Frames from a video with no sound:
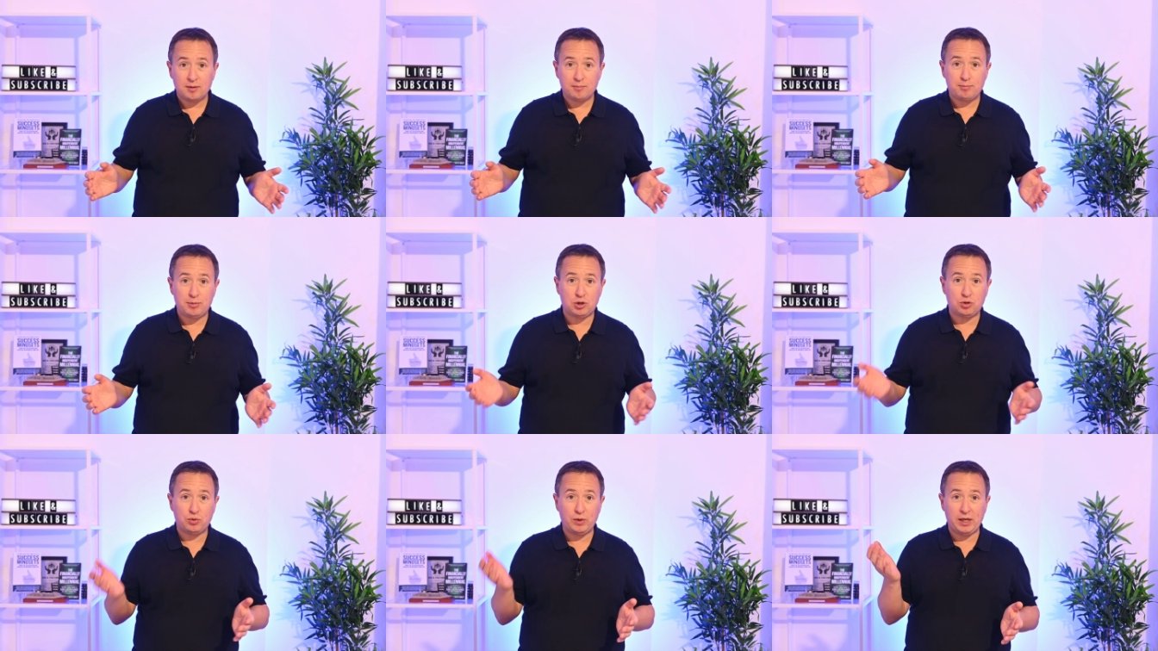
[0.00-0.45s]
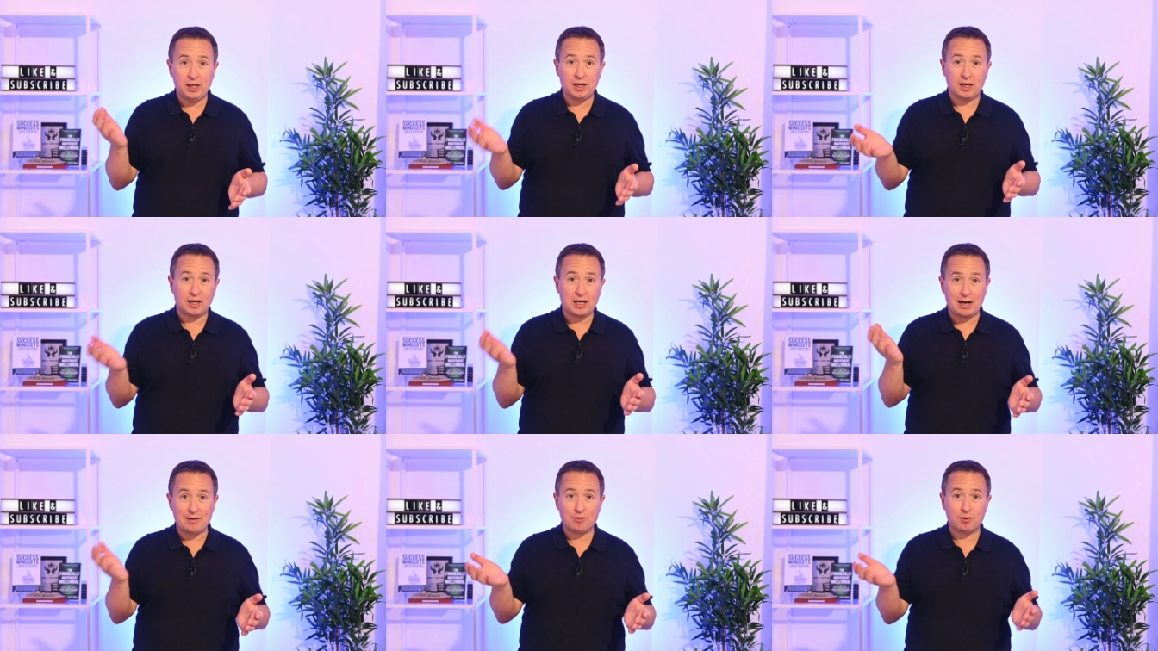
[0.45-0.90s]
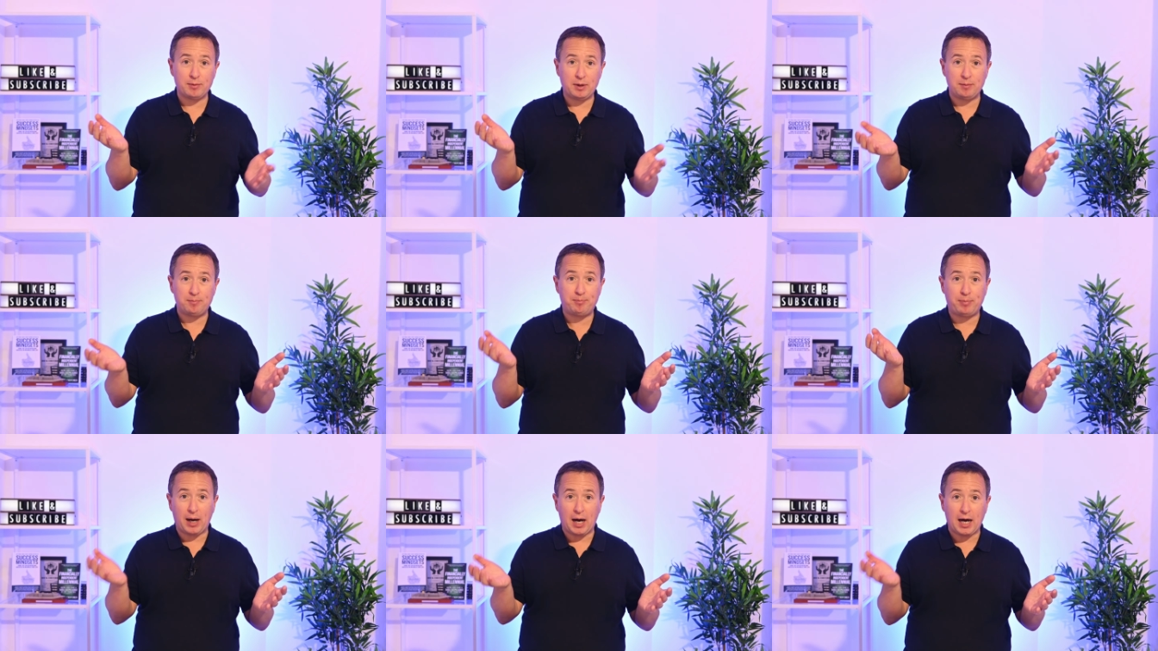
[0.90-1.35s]
between a
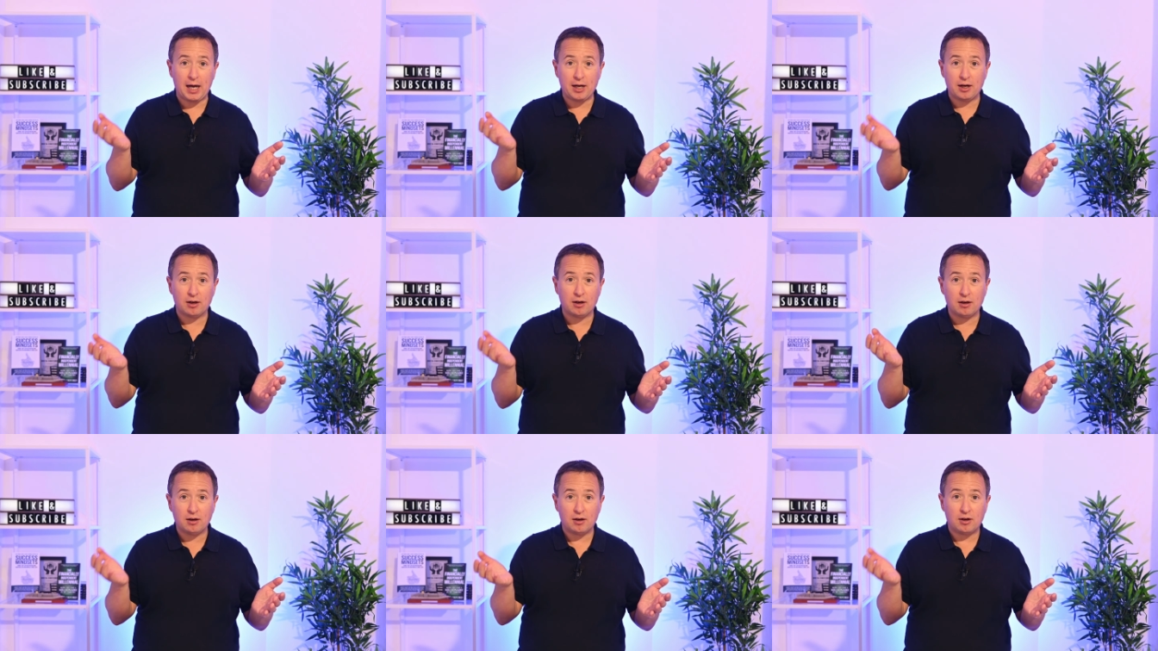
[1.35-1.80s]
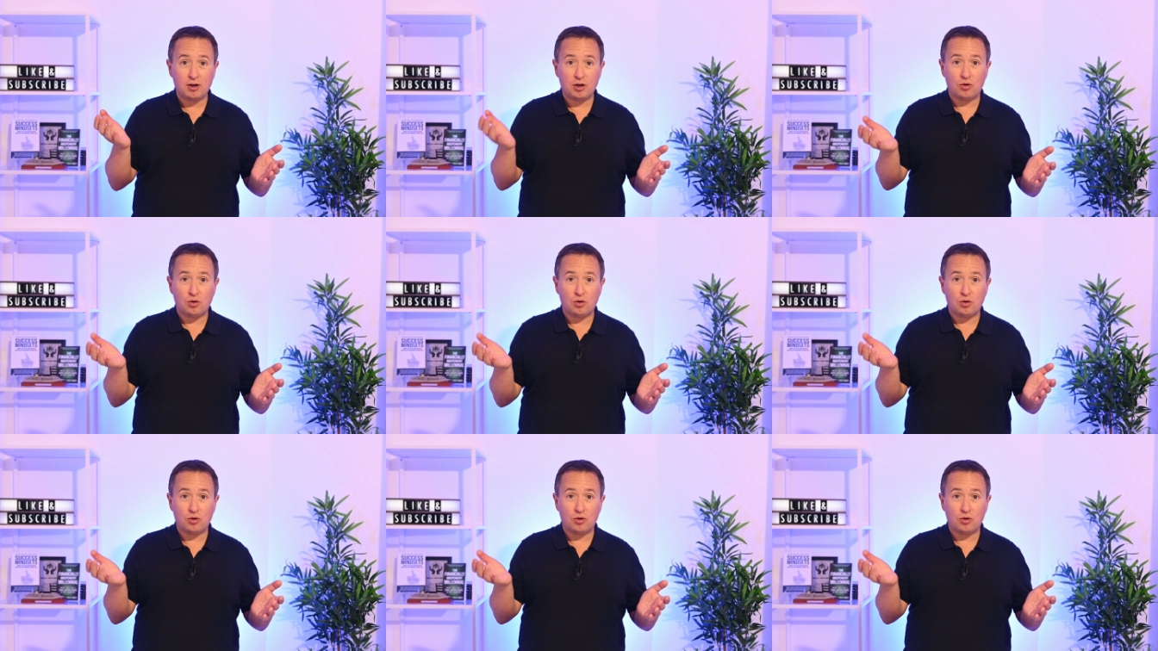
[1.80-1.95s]
government buyer